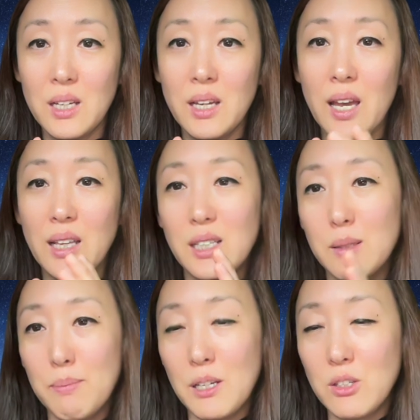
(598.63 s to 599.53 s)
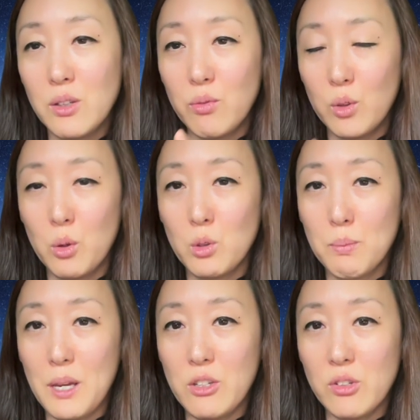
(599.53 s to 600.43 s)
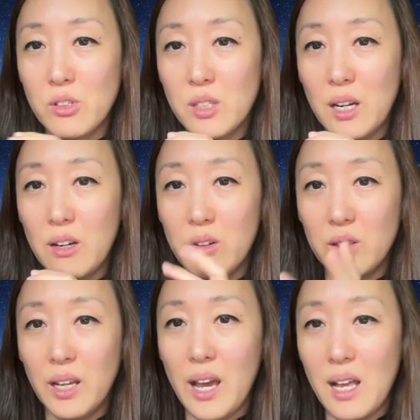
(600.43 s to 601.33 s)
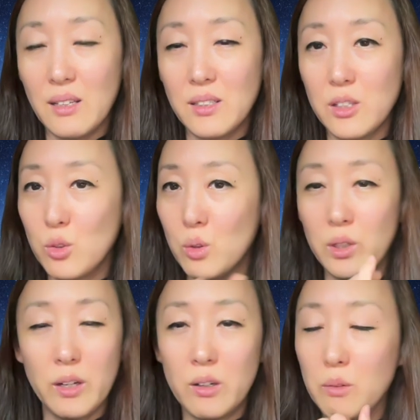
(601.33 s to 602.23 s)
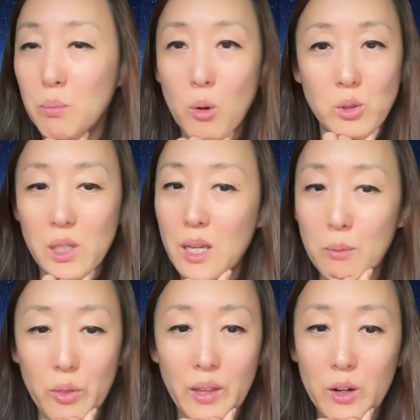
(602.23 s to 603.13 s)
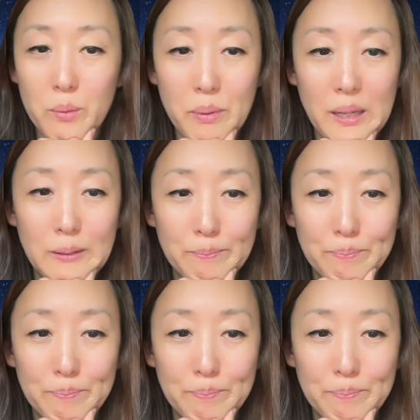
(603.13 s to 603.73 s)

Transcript: and especially for those patients that are on dialysis or they're post-chemotherapy.